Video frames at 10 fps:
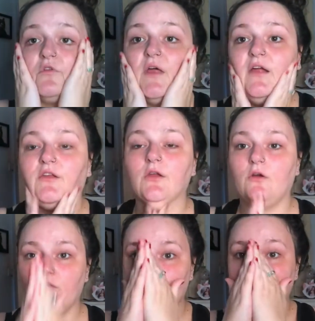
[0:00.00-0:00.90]
so that is going
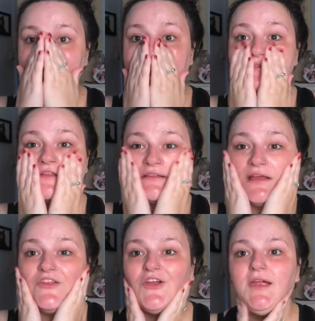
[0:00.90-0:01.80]
to cause problems if it does
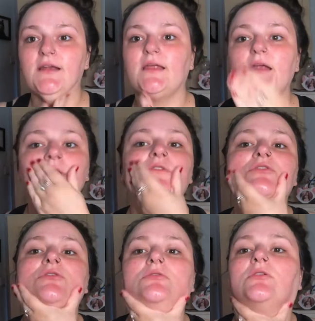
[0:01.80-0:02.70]
get into your hairline.
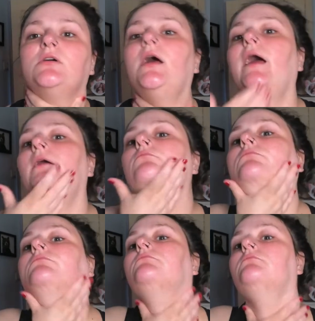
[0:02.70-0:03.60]

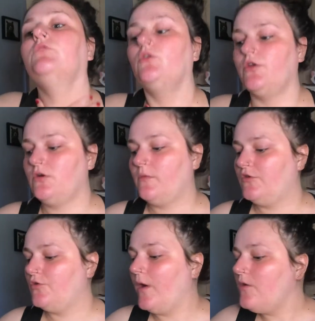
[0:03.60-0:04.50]
Um, you know, when you're about
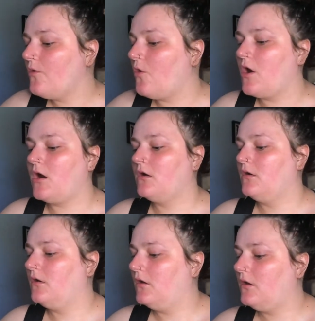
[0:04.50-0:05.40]
to go out, or
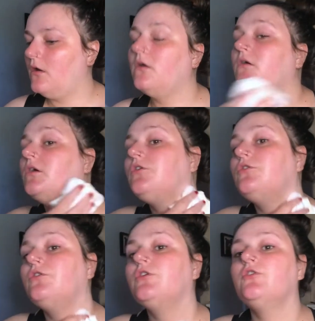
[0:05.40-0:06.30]
you
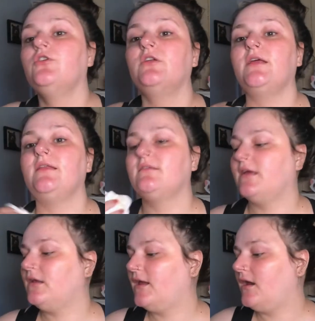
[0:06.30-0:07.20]
know you're doing your daily
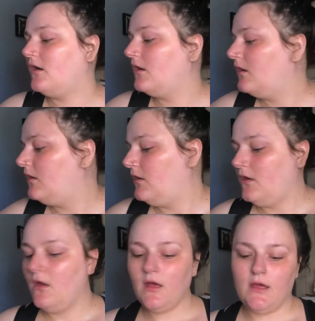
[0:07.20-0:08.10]
skincare,
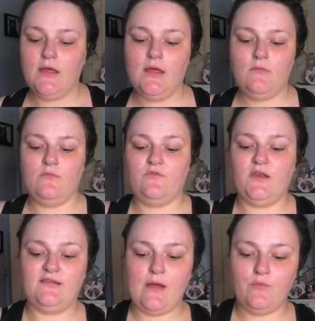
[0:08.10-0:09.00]
um, for
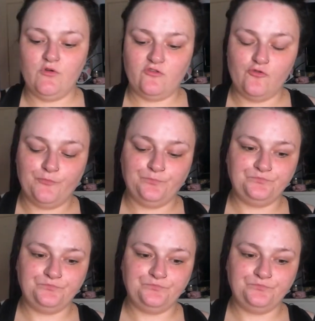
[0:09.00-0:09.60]
example. So